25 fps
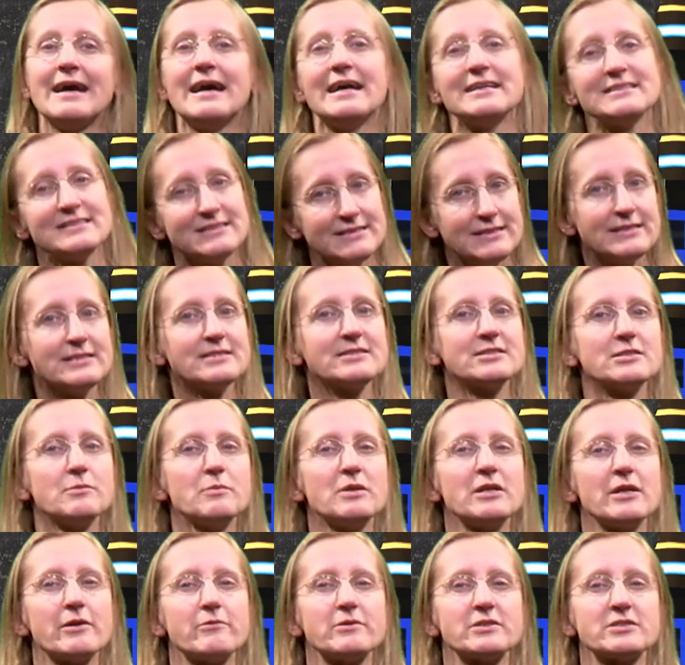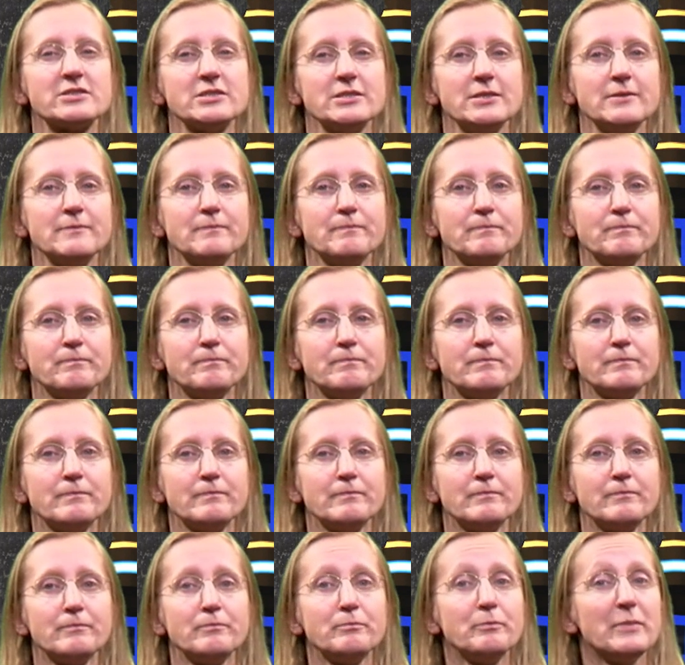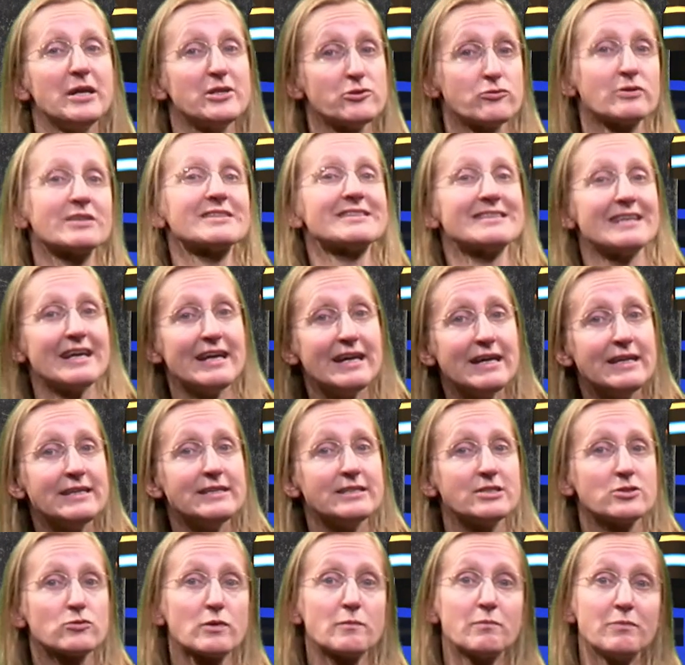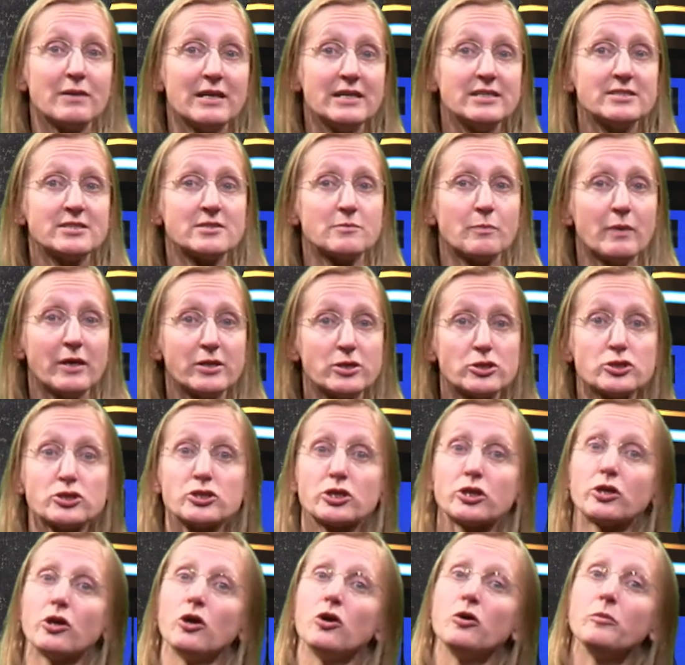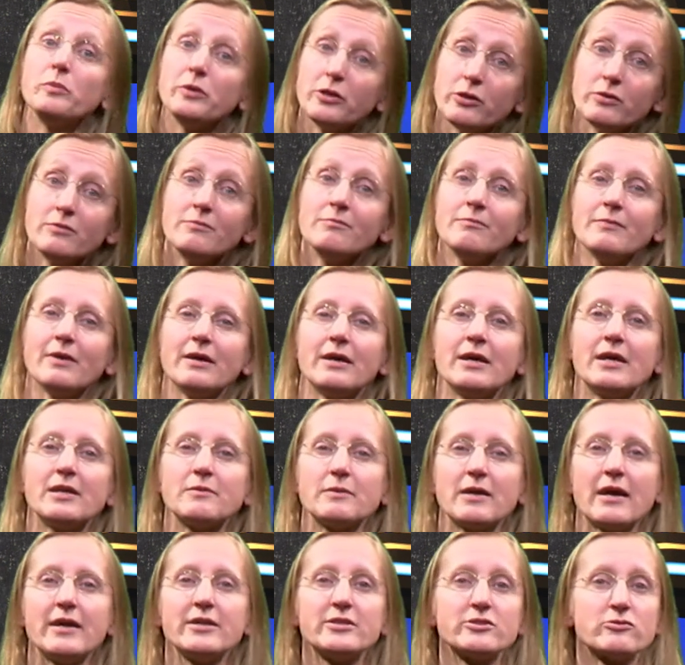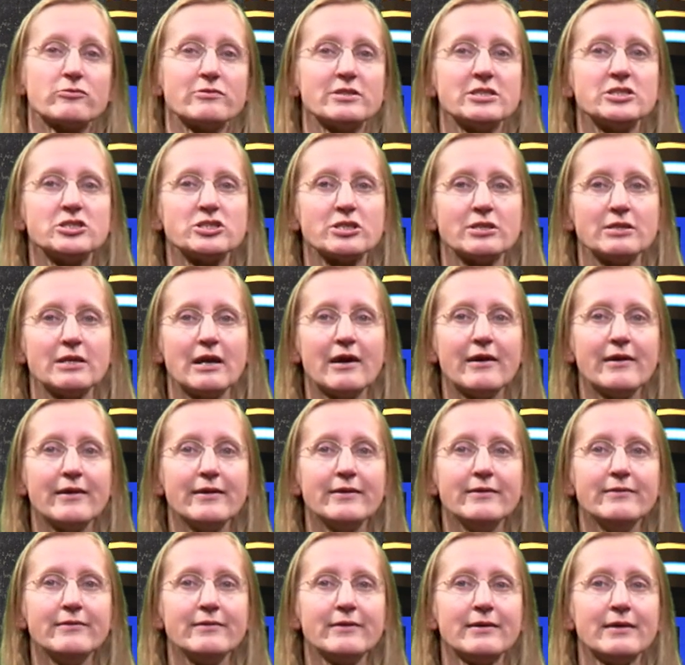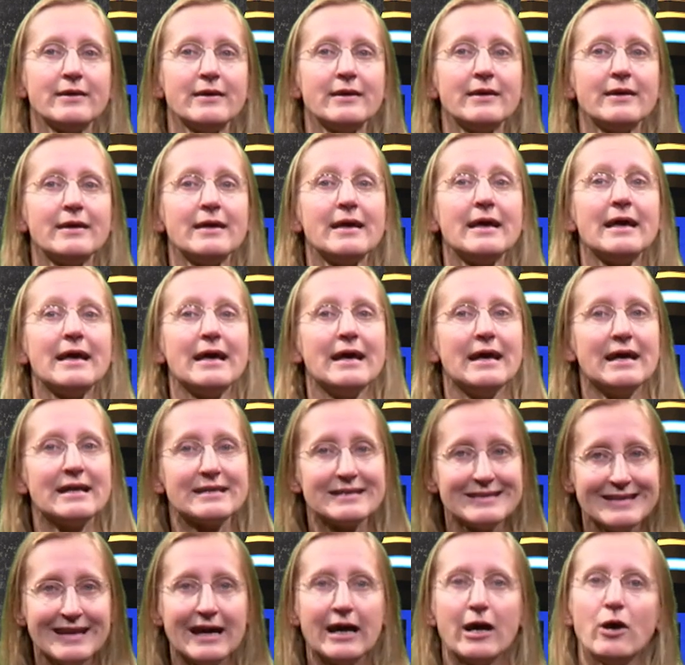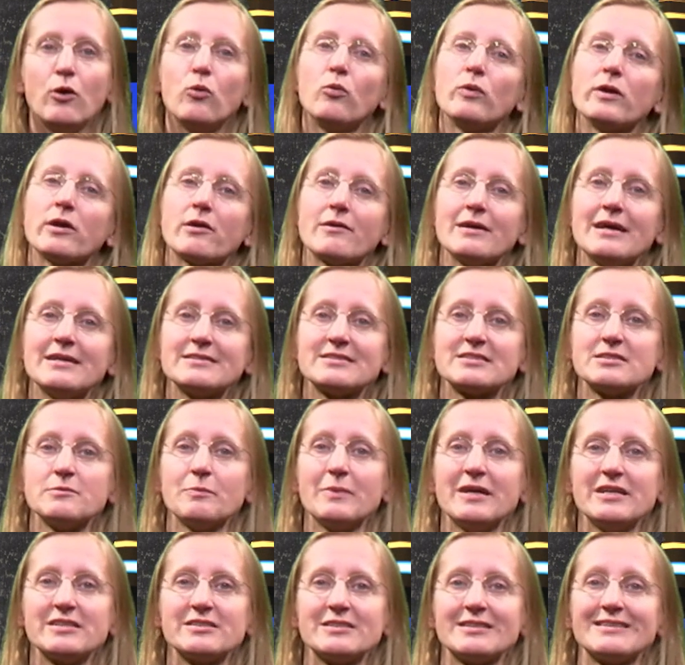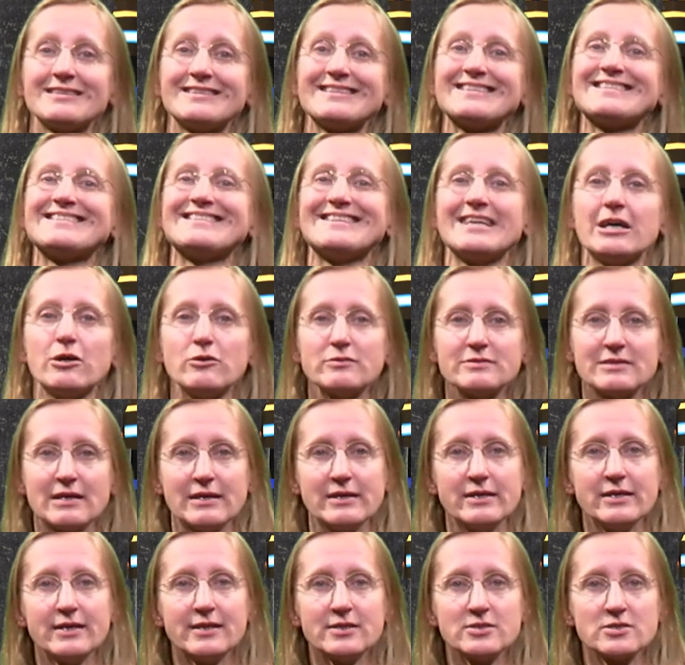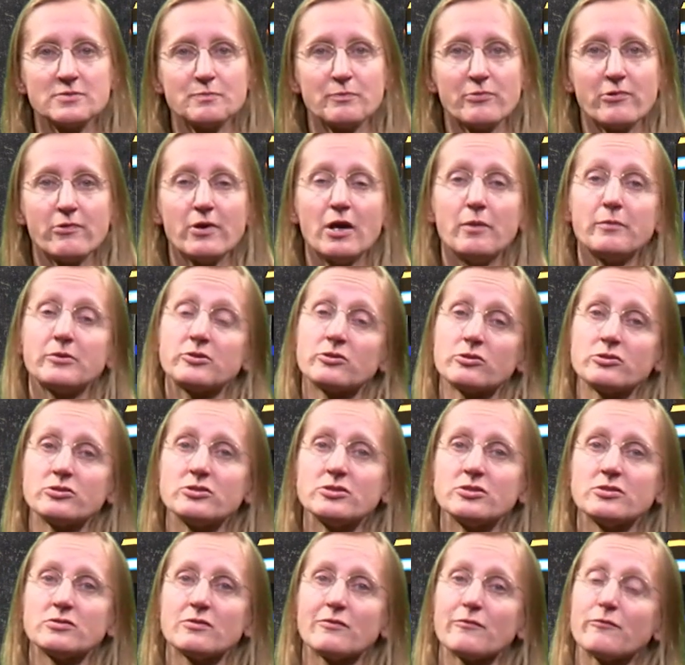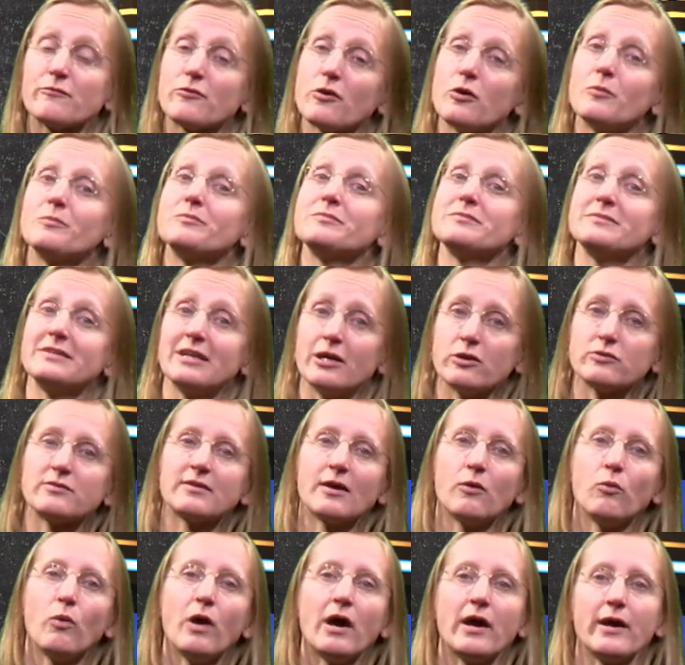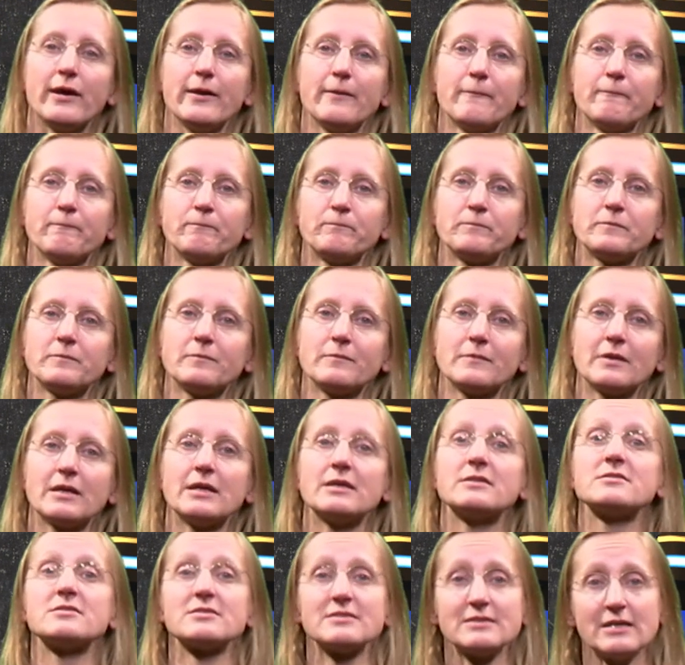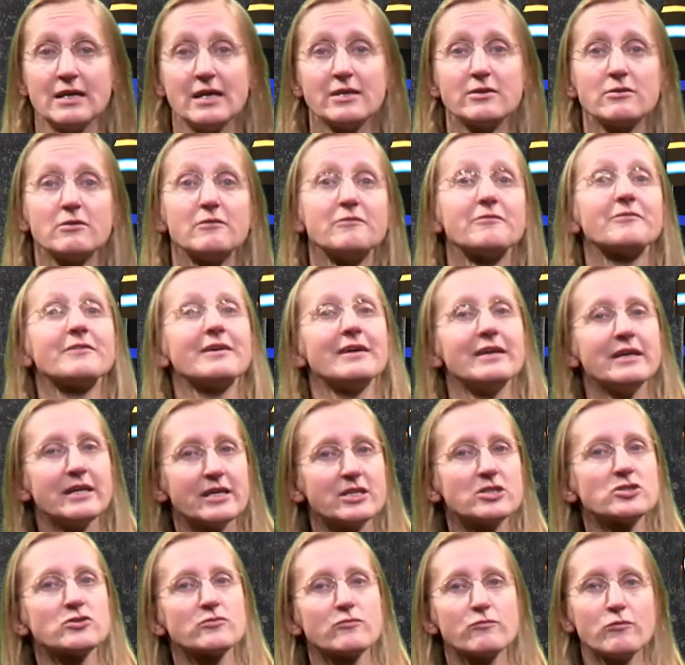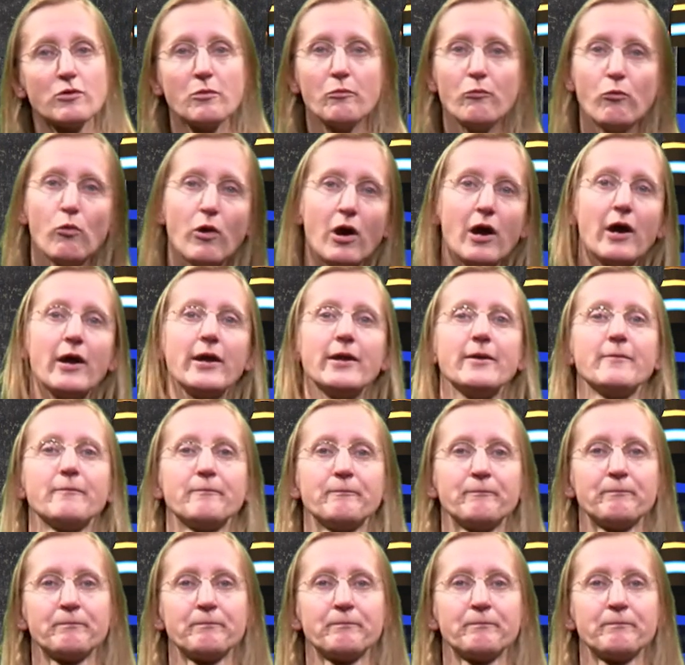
and see the similarity. Matrix A is replaced by the Jacobian at iteration i and now we are estimating the delta x parameters from delta y instead of x from y.